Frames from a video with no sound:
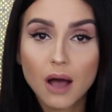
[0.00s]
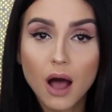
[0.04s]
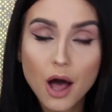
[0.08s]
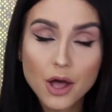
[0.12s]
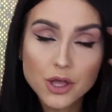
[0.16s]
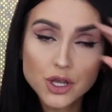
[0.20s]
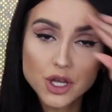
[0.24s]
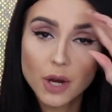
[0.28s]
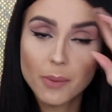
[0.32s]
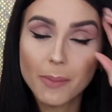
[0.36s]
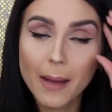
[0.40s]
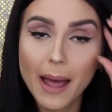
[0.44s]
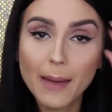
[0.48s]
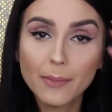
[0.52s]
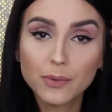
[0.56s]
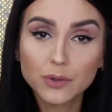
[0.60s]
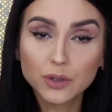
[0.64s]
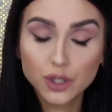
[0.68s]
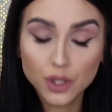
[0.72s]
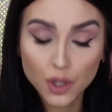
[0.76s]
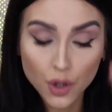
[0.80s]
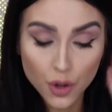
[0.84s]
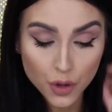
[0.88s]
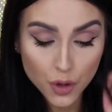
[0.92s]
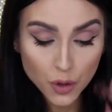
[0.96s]
on your Bible.
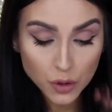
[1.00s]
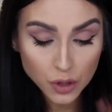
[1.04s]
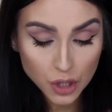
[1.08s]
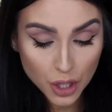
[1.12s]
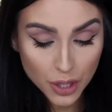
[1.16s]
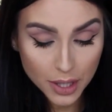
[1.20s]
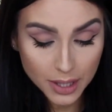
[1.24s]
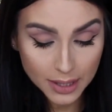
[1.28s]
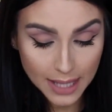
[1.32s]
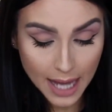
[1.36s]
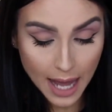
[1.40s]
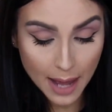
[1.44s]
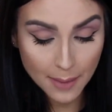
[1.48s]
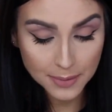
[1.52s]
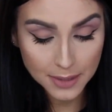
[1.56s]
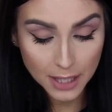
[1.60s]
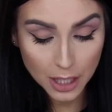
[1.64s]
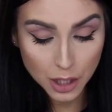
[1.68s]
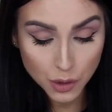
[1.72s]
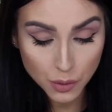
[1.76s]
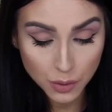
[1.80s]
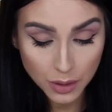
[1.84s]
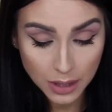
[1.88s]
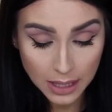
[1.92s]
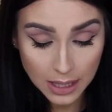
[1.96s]
So those are the tabs
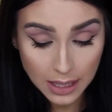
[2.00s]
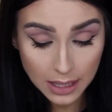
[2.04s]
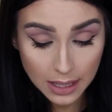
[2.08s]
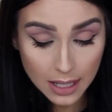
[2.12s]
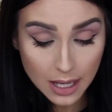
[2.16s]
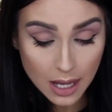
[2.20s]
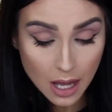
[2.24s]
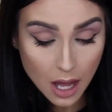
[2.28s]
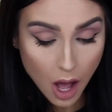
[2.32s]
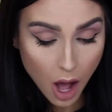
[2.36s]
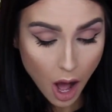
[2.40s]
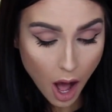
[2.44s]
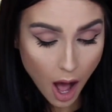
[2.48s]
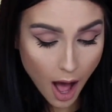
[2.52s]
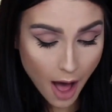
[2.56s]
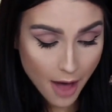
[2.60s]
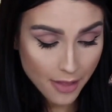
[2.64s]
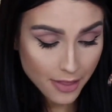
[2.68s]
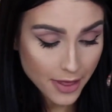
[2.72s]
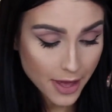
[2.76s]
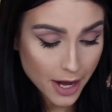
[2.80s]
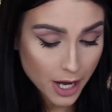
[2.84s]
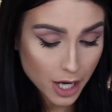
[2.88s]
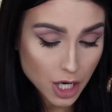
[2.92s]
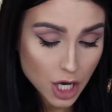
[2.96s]
that you need
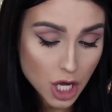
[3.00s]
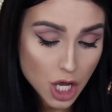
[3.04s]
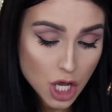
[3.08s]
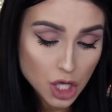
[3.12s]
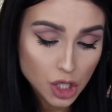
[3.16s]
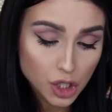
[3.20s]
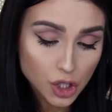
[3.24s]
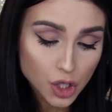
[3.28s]
on there.